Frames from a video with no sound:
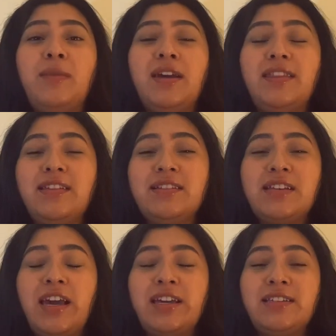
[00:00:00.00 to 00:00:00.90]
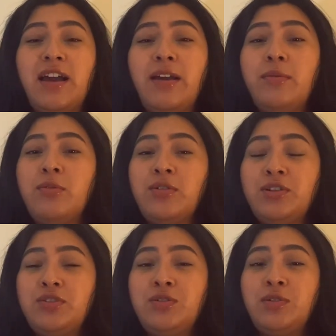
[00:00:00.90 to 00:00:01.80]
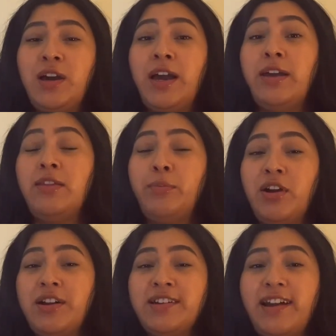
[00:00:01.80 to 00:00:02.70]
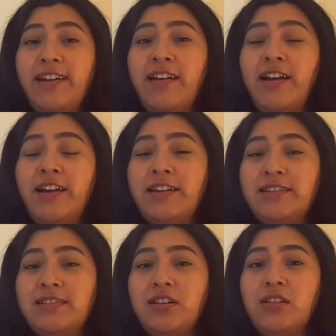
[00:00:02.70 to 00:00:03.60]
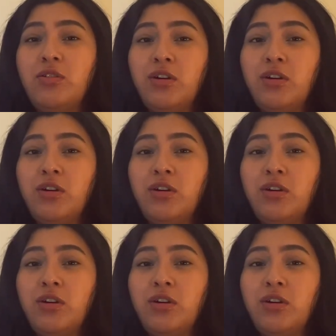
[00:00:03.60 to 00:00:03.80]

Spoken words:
In this case, I'm going to, the product I got is the